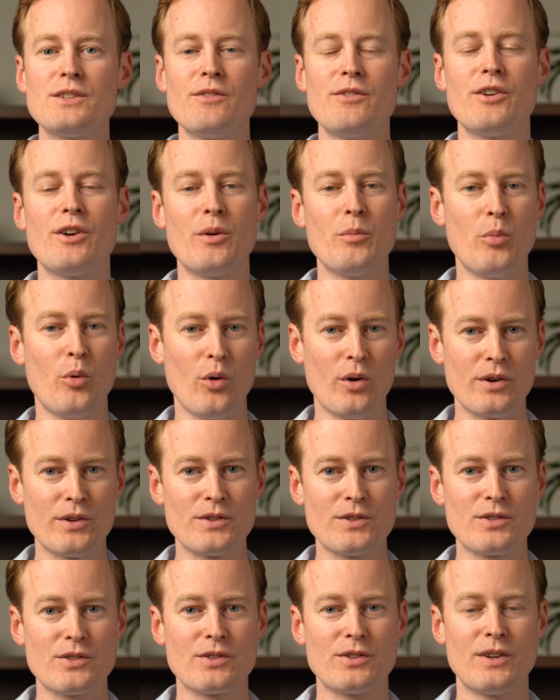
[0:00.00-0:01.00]
of their
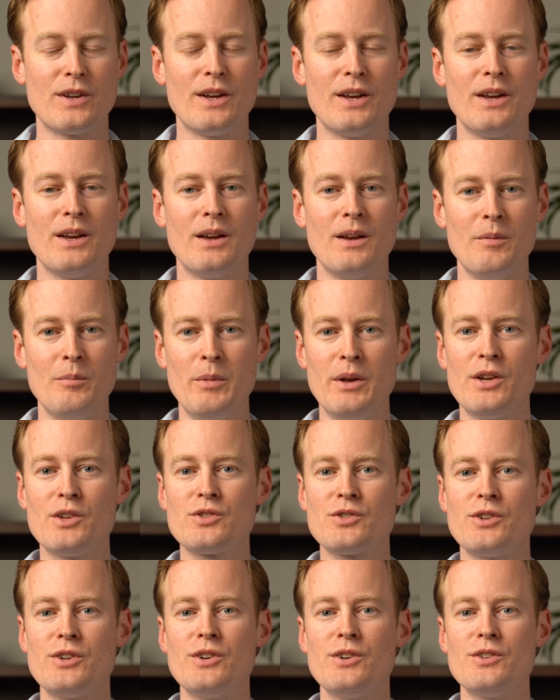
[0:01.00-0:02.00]
importance,
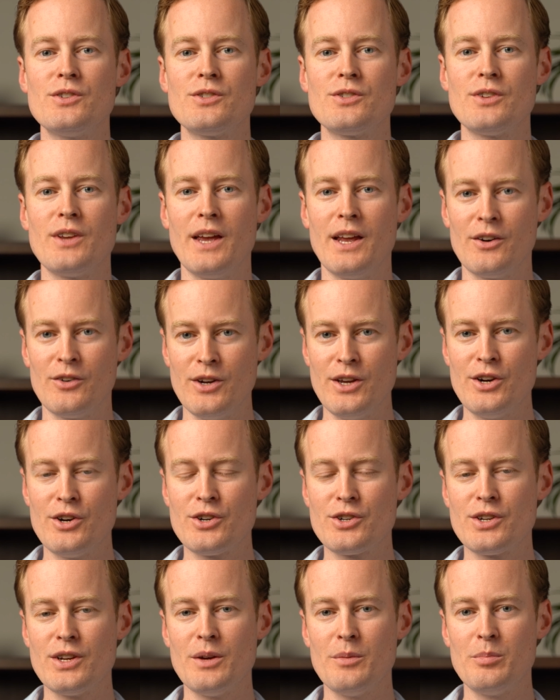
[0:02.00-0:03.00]
ministers and
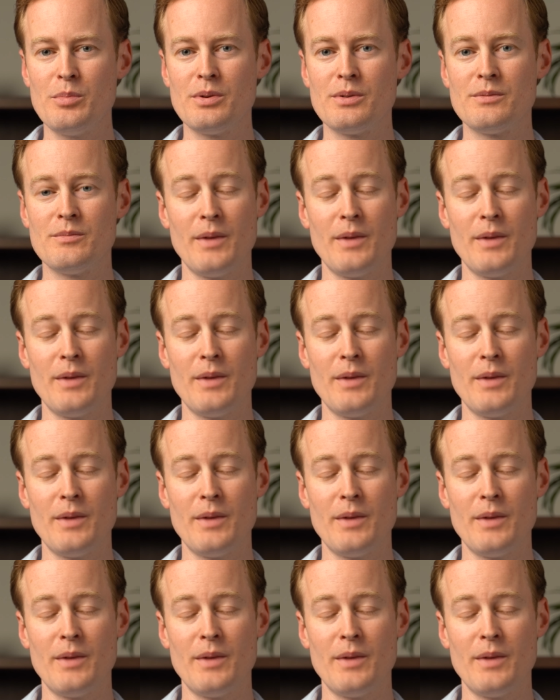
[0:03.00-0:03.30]
leadership,